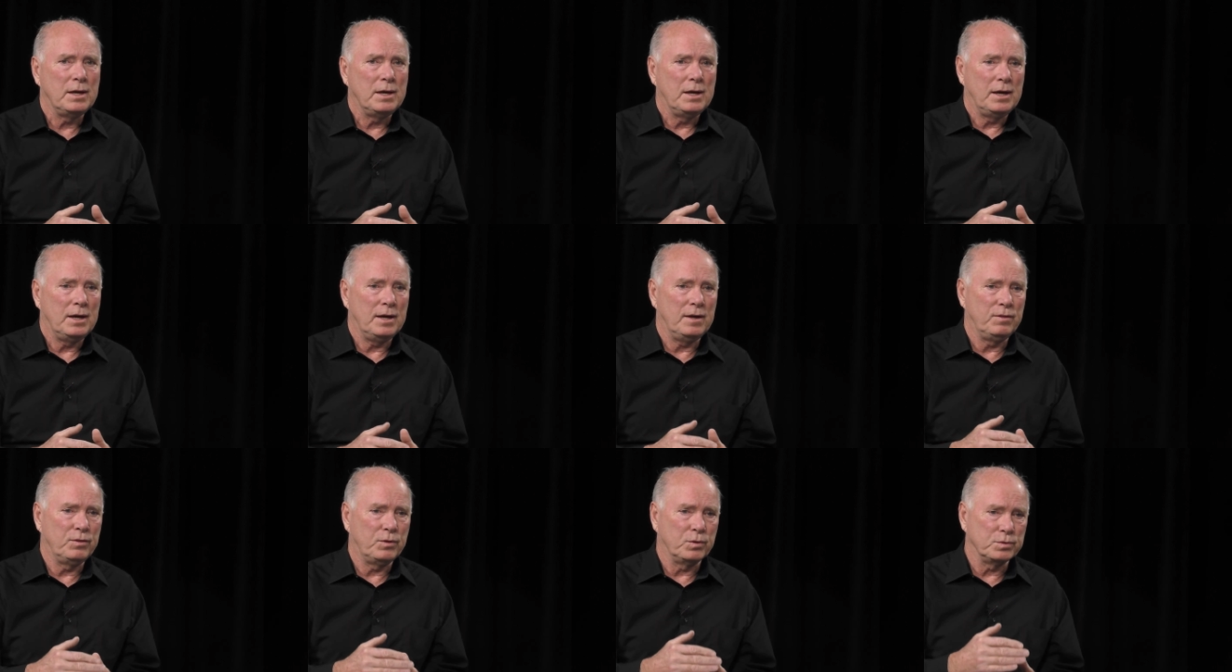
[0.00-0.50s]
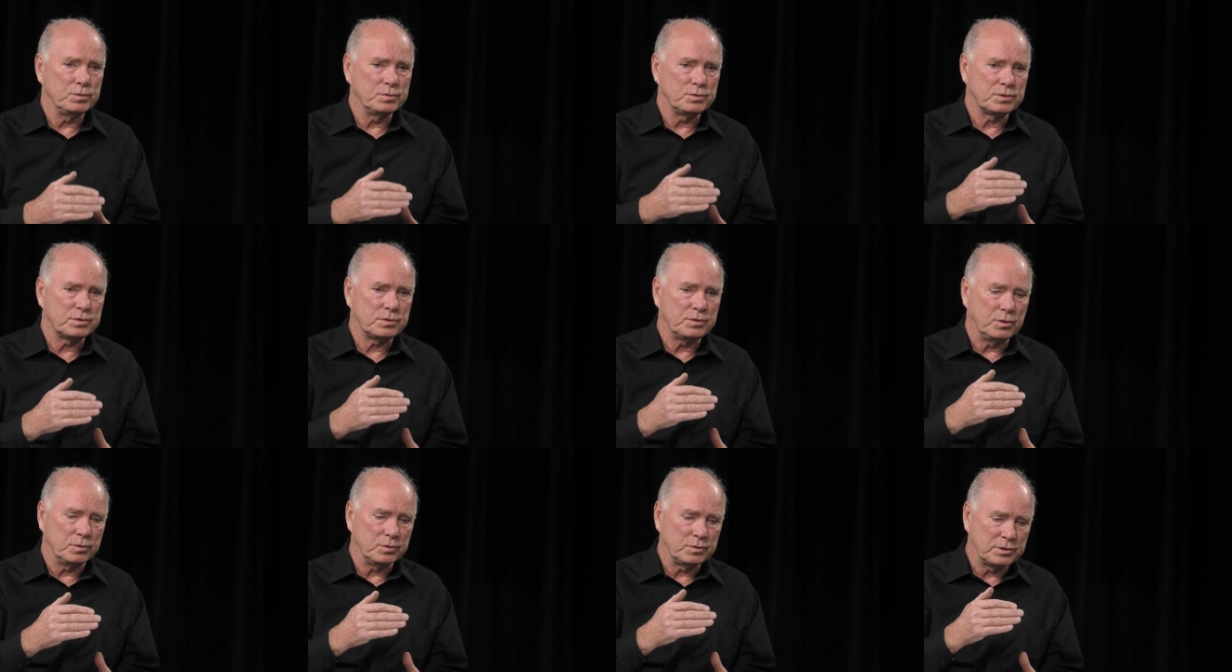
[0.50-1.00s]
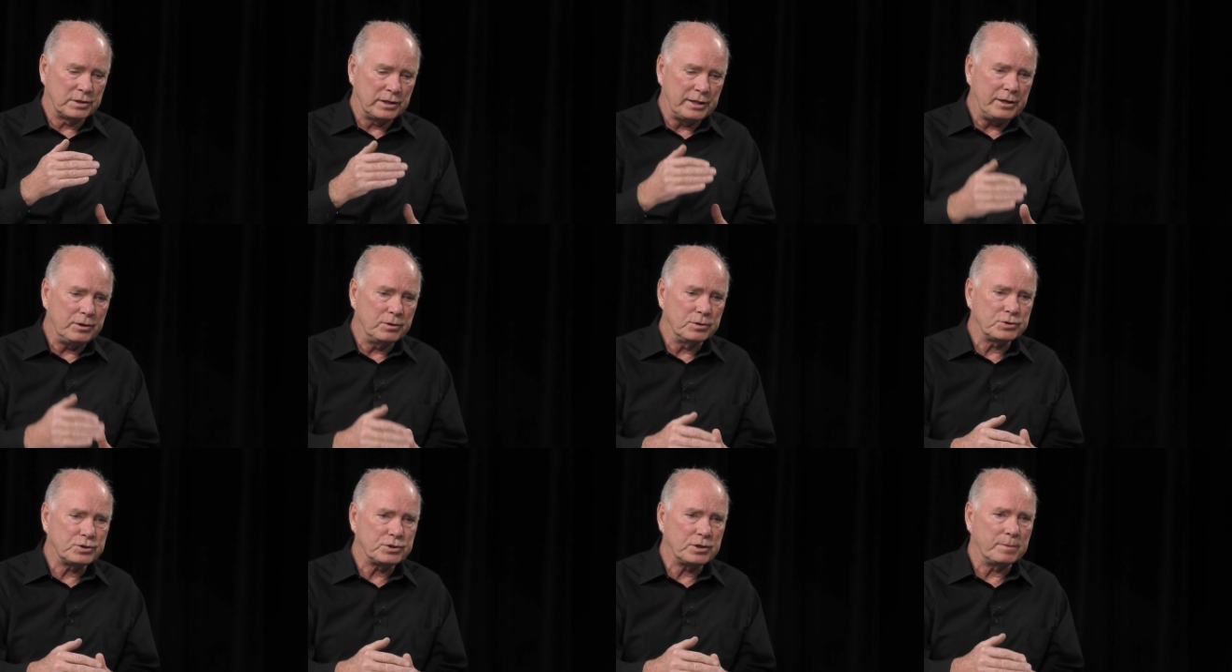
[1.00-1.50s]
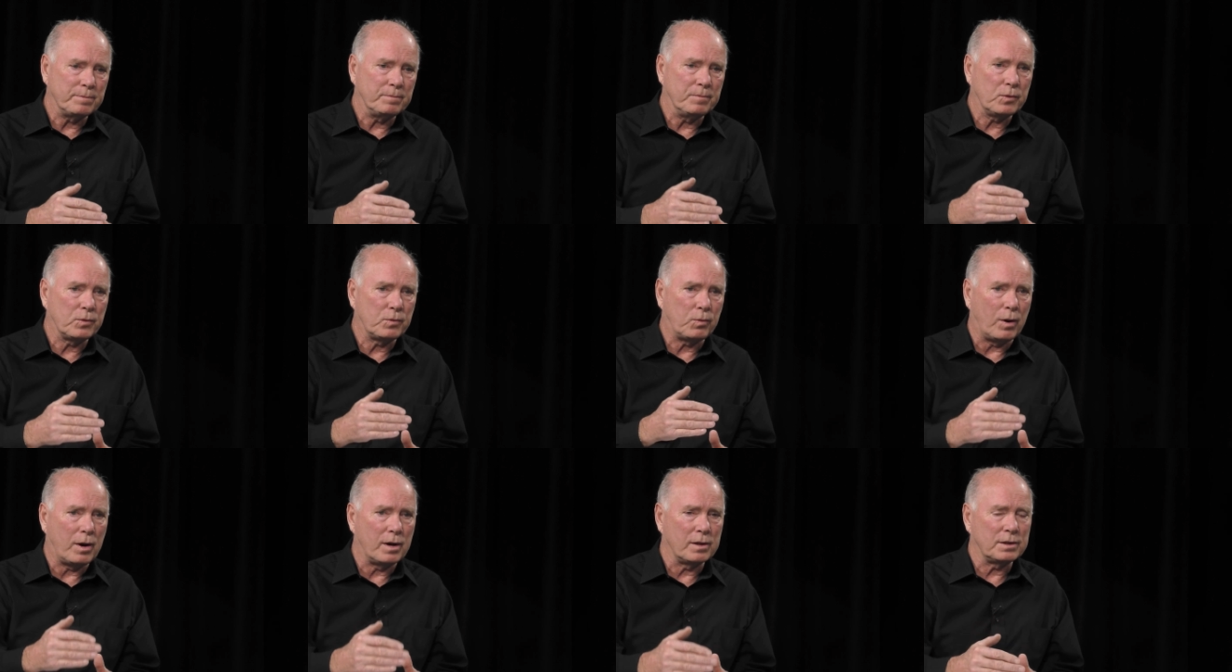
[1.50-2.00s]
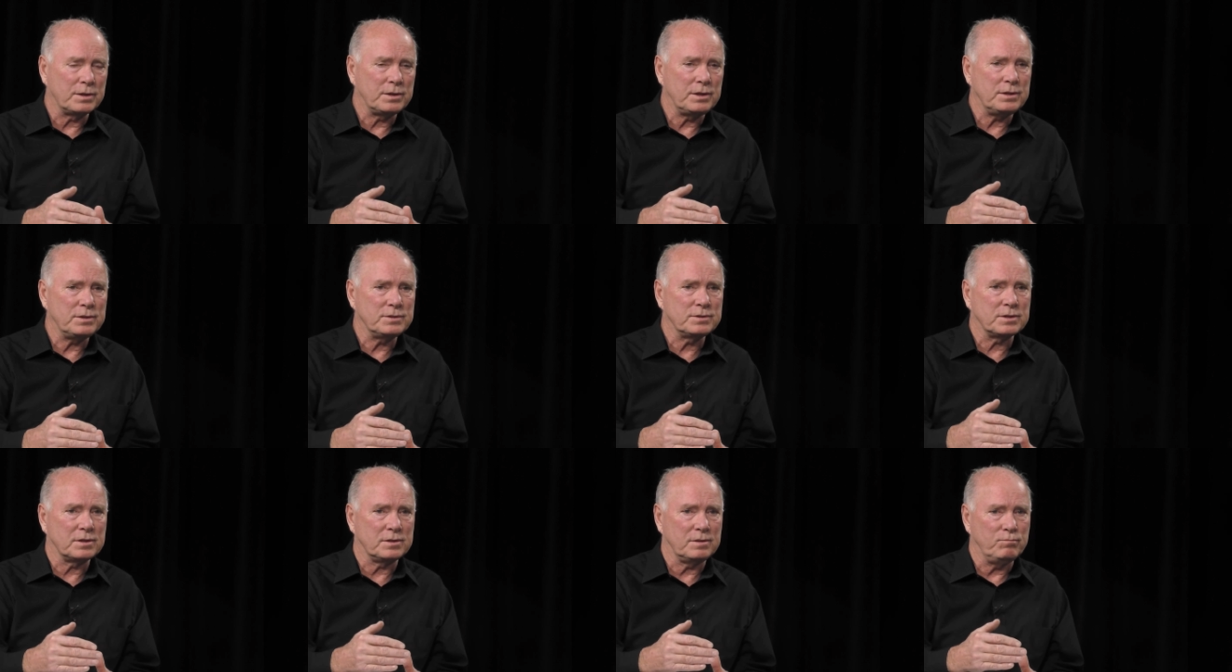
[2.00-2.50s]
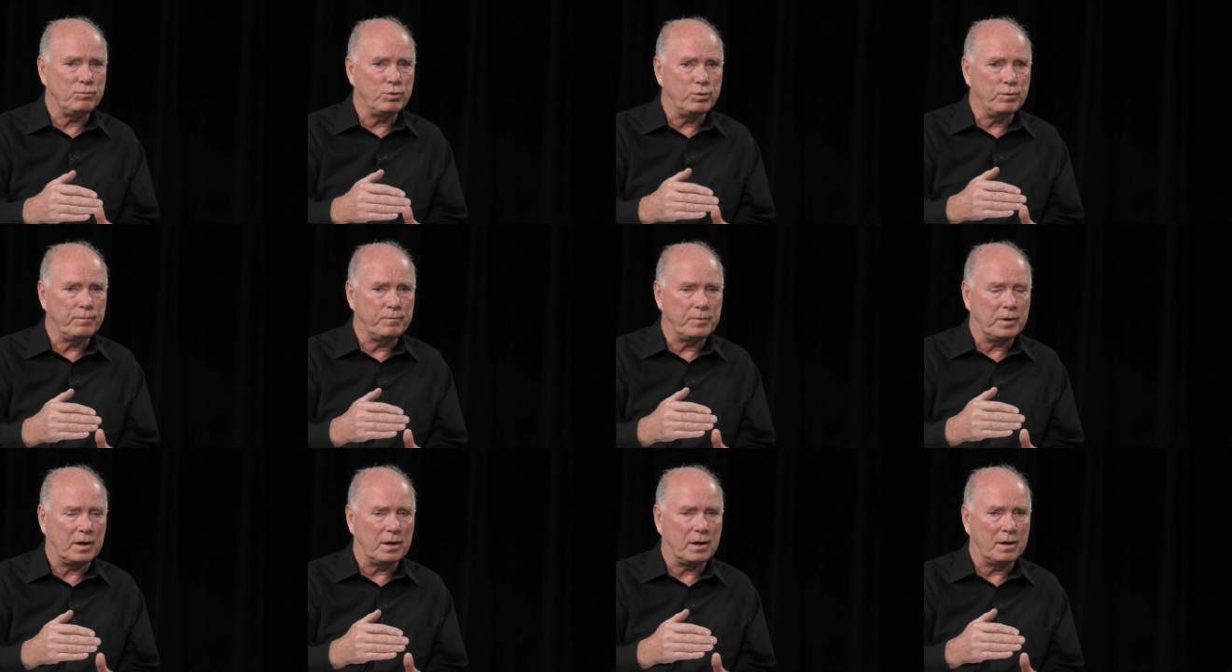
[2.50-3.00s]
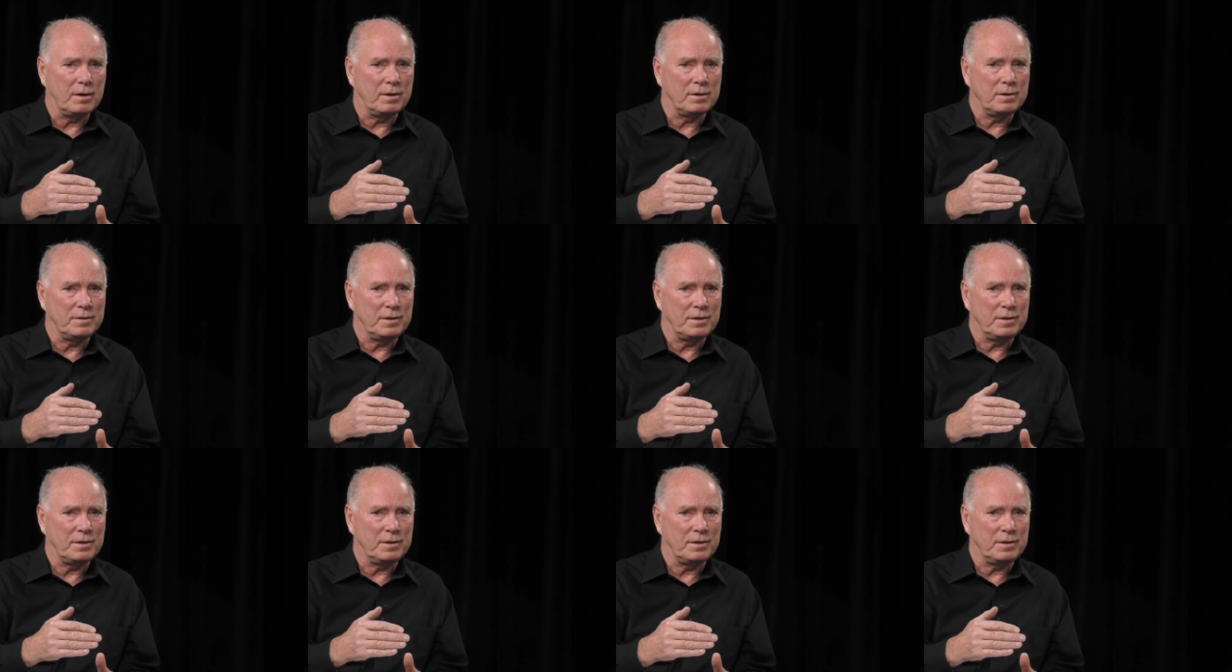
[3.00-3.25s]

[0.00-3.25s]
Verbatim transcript: and those those leadership qualities move uh,